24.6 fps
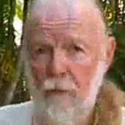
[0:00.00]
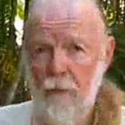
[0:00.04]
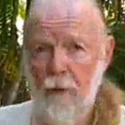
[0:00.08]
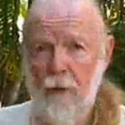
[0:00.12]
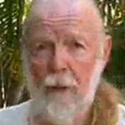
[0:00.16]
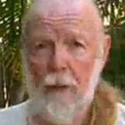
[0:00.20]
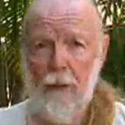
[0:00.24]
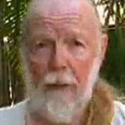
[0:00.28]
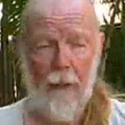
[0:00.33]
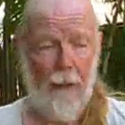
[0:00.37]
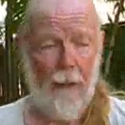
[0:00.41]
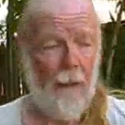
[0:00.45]
the
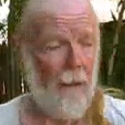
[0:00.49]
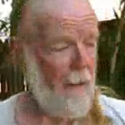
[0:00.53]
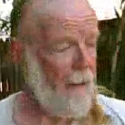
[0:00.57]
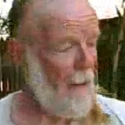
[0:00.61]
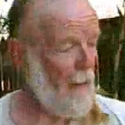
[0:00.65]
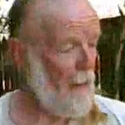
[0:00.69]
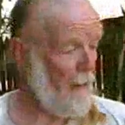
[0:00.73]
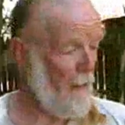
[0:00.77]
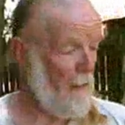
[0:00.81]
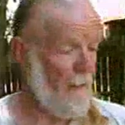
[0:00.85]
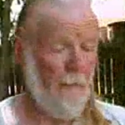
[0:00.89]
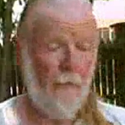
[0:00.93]
drill
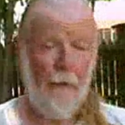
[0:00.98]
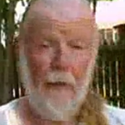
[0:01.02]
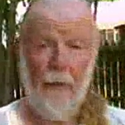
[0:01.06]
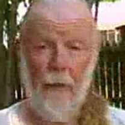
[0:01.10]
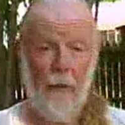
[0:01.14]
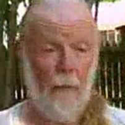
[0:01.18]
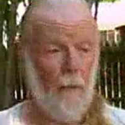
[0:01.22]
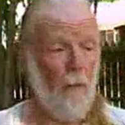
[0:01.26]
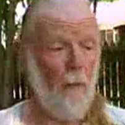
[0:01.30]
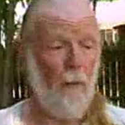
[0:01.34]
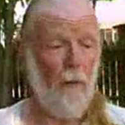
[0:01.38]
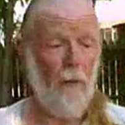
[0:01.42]
on the
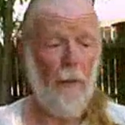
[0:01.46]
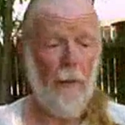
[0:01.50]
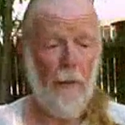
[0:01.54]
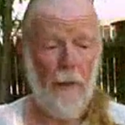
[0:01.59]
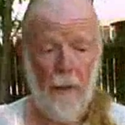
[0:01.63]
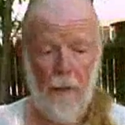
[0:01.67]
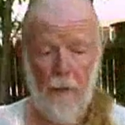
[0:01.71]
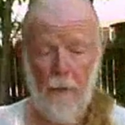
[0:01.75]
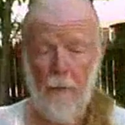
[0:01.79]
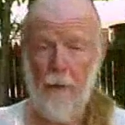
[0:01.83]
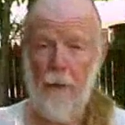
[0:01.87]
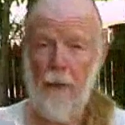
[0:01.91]
fireboard,
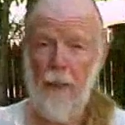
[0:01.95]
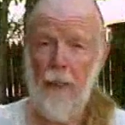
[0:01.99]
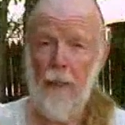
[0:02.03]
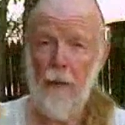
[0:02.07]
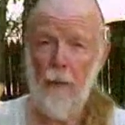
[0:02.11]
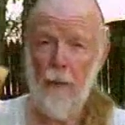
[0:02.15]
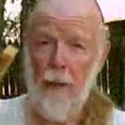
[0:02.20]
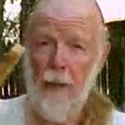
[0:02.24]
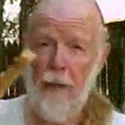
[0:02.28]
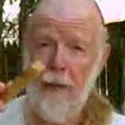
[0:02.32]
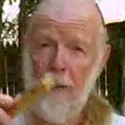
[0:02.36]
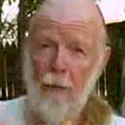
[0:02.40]
we need
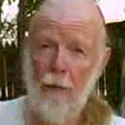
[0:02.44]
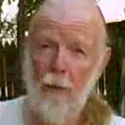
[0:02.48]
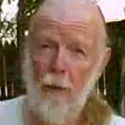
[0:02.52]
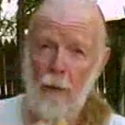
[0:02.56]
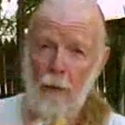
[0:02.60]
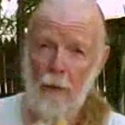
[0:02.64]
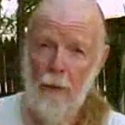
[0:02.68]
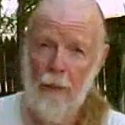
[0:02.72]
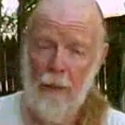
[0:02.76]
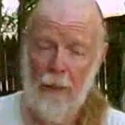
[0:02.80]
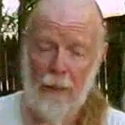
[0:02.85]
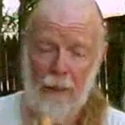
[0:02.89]
a way to
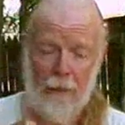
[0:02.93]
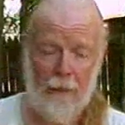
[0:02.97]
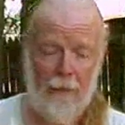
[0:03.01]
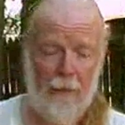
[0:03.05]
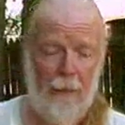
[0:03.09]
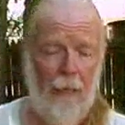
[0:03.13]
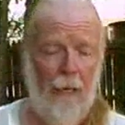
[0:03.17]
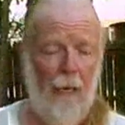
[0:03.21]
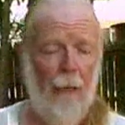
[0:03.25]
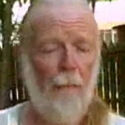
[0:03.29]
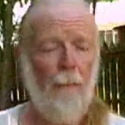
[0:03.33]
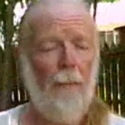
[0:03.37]
hold it on
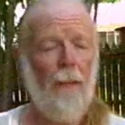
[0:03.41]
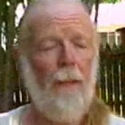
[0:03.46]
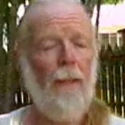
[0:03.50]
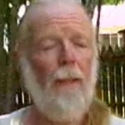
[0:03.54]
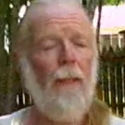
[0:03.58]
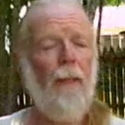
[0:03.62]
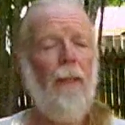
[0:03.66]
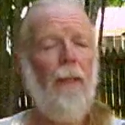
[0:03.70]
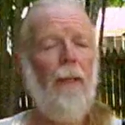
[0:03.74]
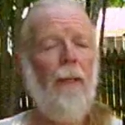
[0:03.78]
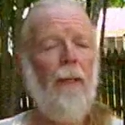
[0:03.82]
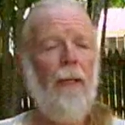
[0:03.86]
top.
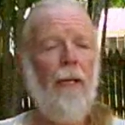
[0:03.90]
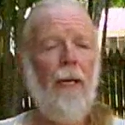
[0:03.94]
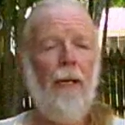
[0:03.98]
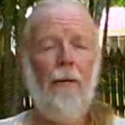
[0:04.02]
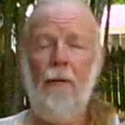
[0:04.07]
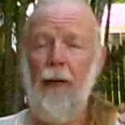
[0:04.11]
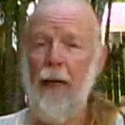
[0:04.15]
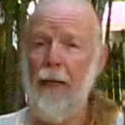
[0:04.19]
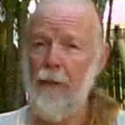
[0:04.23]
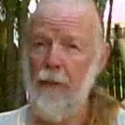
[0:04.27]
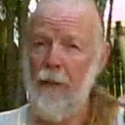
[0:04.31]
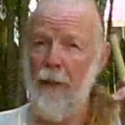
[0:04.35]
And
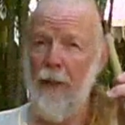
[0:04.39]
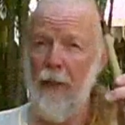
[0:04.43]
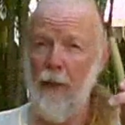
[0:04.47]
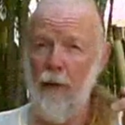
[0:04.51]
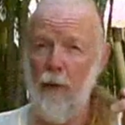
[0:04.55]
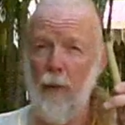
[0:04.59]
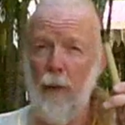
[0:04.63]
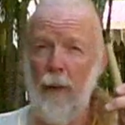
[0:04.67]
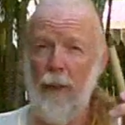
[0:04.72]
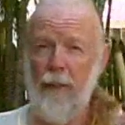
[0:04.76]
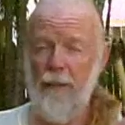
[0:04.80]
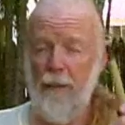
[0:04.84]
I've actually
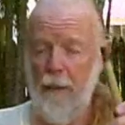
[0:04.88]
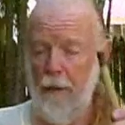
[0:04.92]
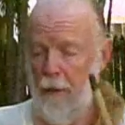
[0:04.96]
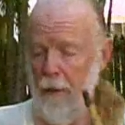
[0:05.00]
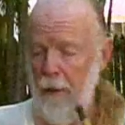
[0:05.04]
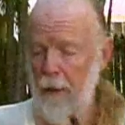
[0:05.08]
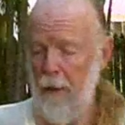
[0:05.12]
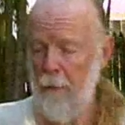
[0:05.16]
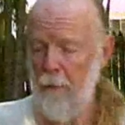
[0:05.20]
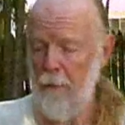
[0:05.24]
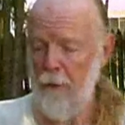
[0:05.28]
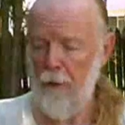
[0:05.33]
greased
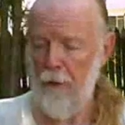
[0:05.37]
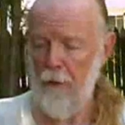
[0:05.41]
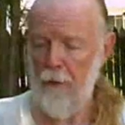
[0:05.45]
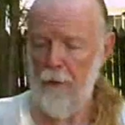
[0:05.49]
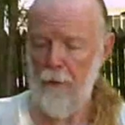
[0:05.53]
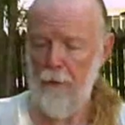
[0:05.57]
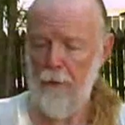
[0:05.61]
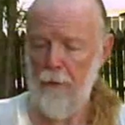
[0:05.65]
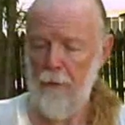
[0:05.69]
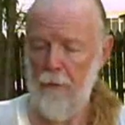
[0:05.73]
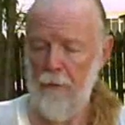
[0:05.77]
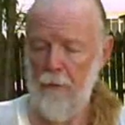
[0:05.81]
it up
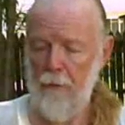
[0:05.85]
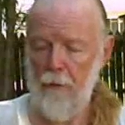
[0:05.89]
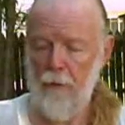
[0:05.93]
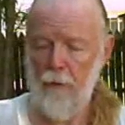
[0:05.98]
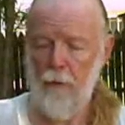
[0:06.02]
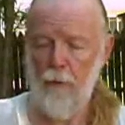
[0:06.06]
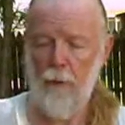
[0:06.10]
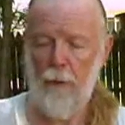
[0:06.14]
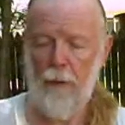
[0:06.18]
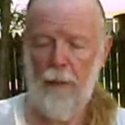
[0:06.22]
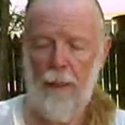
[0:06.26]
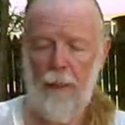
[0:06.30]
to
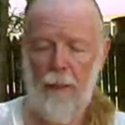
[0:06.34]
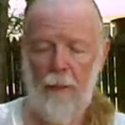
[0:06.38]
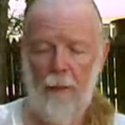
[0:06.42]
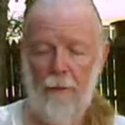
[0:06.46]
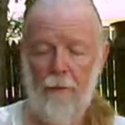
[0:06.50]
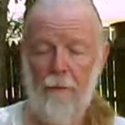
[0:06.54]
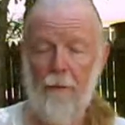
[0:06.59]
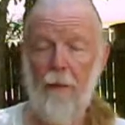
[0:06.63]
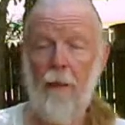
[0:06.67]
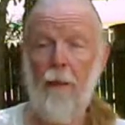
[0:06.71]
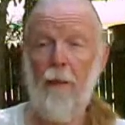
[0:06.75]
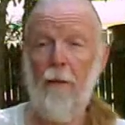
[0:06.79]
create
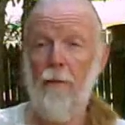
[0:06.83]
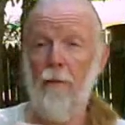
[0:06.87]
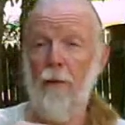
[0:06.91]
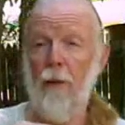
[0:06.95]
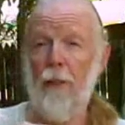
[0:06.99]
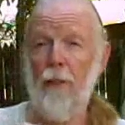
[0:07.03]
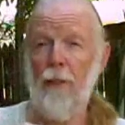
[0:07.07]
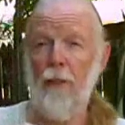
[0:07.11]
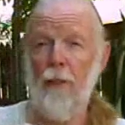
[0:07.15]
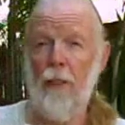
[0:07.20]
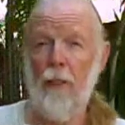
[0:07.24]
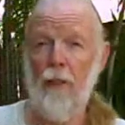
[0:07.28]
as little
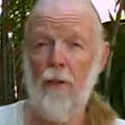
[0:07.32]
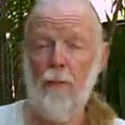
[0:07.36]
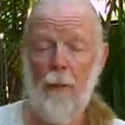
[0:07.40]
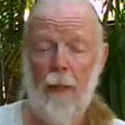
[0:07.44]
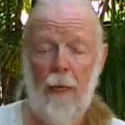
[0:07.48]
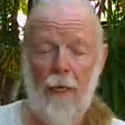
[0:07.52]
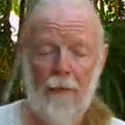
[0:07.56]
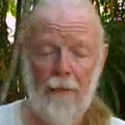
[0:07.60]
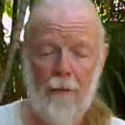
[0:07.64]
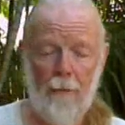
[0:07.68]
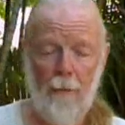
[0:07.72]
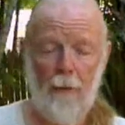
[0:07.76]
friction as
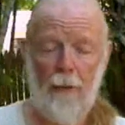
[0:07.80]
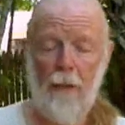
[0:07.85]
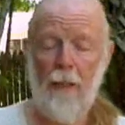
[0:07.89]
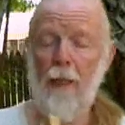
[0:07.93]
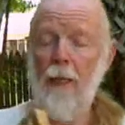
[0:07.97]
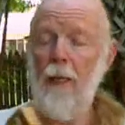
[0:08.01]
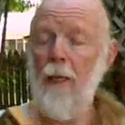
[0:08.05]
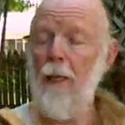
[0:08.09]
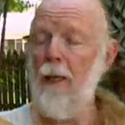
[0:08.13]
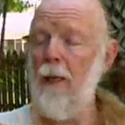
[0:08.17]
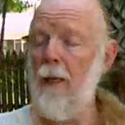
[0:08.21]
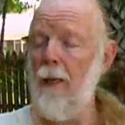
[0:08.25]
possible.
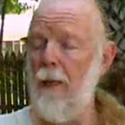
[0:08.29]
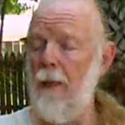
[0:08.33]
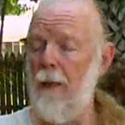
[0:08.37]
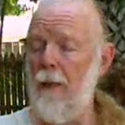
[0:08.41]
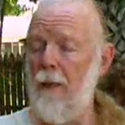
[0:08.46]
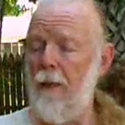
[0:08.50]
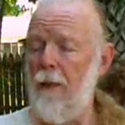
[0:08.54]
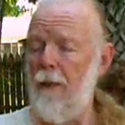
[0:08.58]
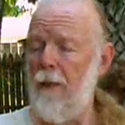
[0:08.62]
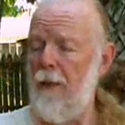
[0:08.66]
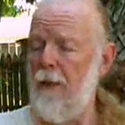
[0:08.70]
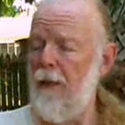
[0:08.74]

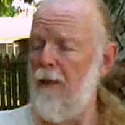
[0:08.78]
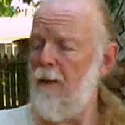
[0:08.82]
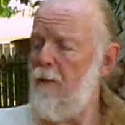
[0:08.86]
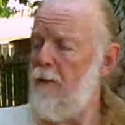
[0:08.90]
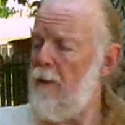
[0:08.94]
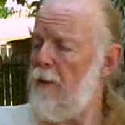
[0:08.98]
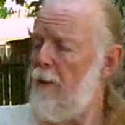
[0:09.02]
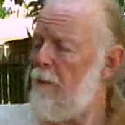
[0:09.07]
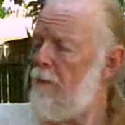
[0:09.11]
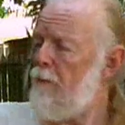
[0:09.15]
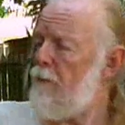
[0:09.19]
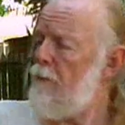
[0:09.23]
And I
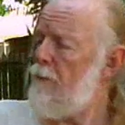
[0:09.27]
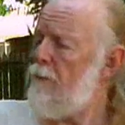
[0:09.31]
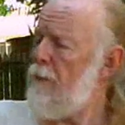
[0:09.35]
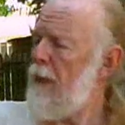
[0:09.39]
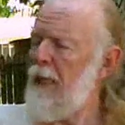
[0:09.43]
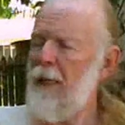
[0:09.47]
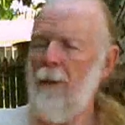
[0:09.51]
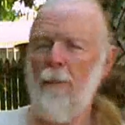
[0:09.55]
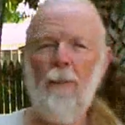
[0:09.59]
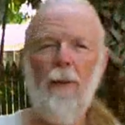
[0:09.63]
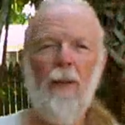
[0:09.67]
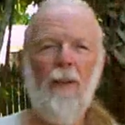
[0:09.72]

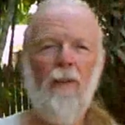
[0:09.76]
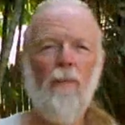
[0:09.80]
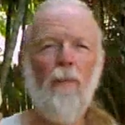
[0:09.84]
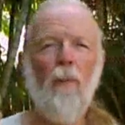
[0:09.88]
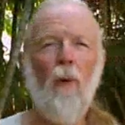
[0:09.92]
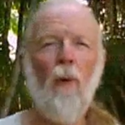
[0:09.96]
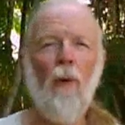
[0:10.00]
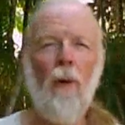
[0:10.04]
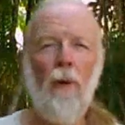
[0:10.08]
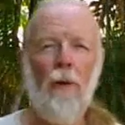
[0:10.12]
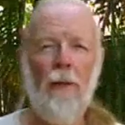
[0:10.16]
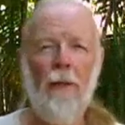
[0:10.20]
made up this
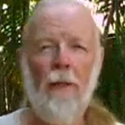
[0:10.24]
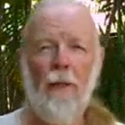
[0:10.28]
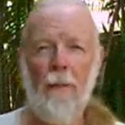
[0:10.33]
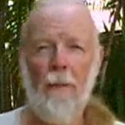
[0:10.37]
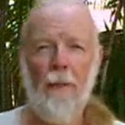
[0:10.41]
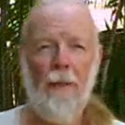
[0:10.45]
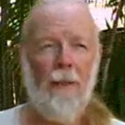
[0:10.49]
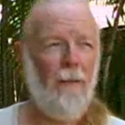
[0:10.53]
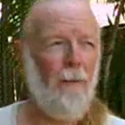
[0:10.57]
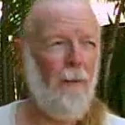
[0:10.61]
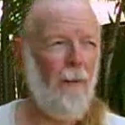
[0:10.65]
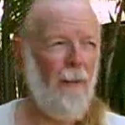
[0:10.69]
board here
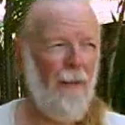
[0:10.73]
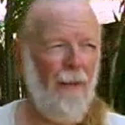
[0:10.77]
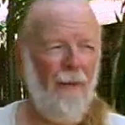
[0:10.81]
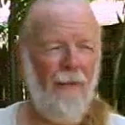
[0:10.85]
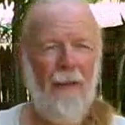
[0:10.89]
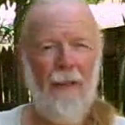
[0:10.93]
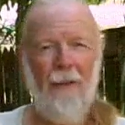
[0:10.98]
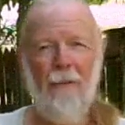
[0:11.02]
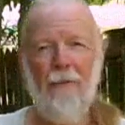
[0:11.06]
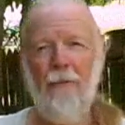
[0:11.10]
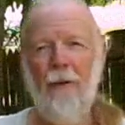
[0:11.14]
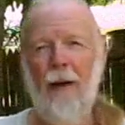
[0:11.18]
because we don't
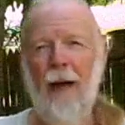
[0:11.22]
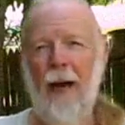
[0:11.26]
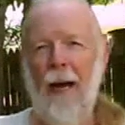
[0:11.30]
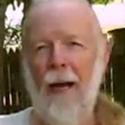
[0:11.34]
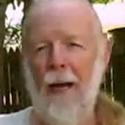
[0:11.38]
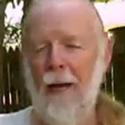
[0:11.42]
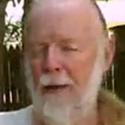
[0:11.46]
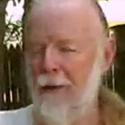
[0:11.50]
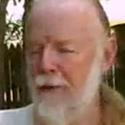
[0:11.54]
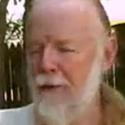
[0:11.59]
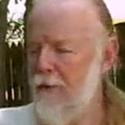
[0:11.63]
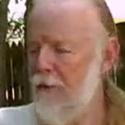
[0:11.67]
have any
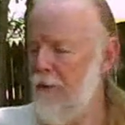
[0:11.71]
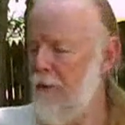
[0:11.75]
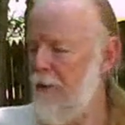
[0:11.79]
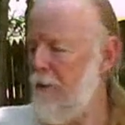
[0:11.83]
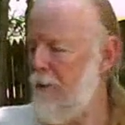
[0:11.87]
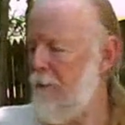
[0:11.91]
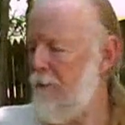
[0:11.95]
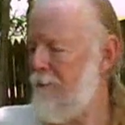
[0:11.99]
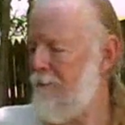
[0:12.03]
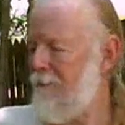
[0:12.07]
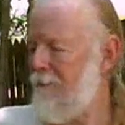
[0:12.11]
rocks or